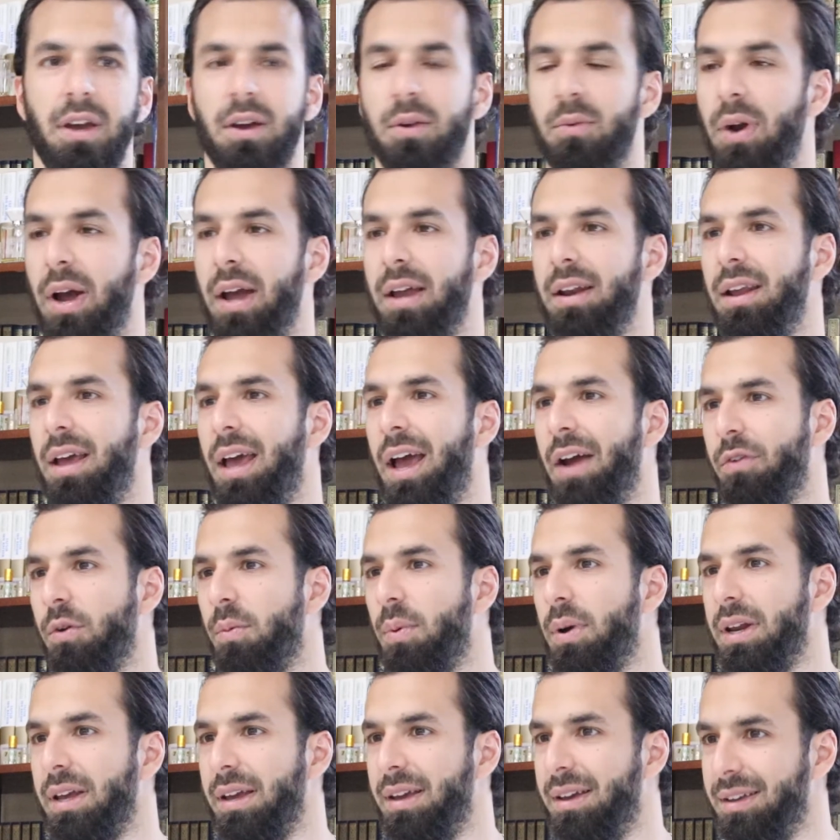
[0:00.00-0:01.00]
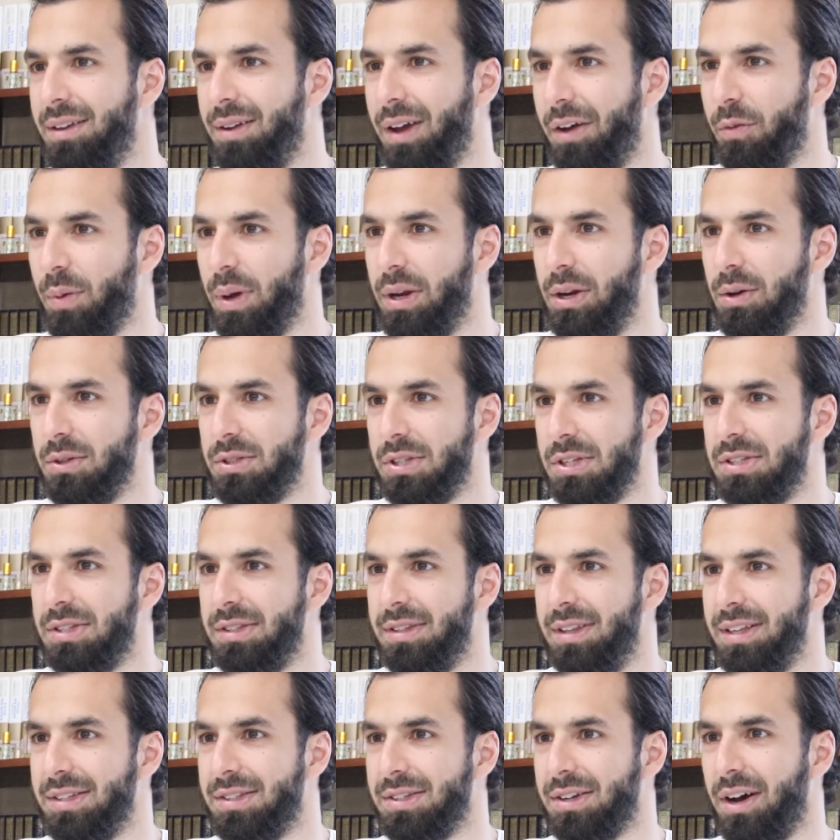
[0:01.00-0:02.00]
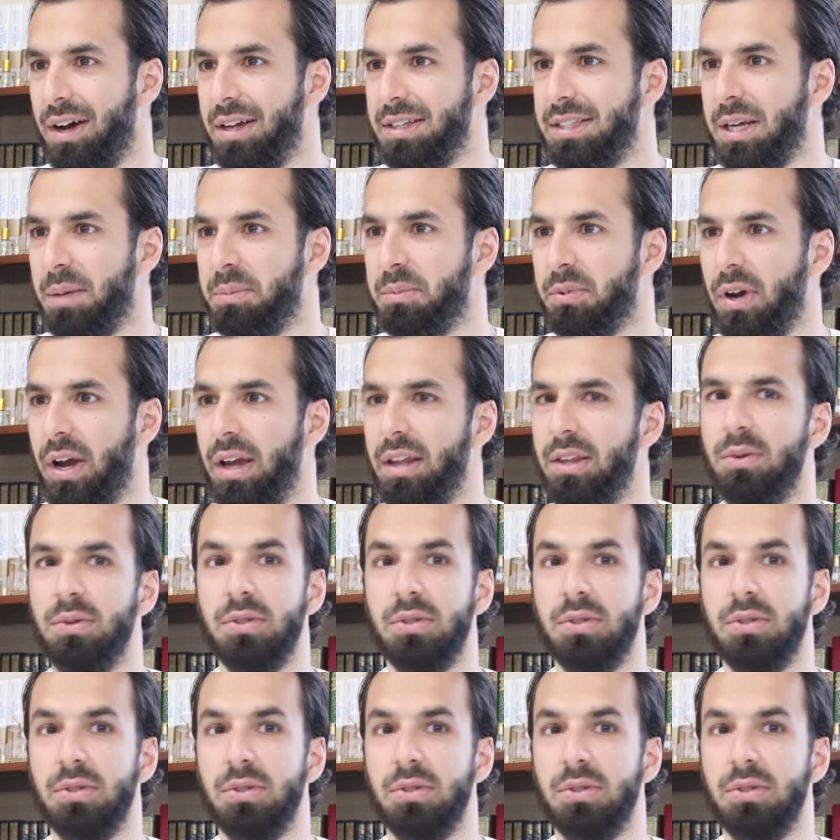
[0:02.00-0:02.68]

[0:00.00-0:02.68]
Right? Everybody knows this concept, right?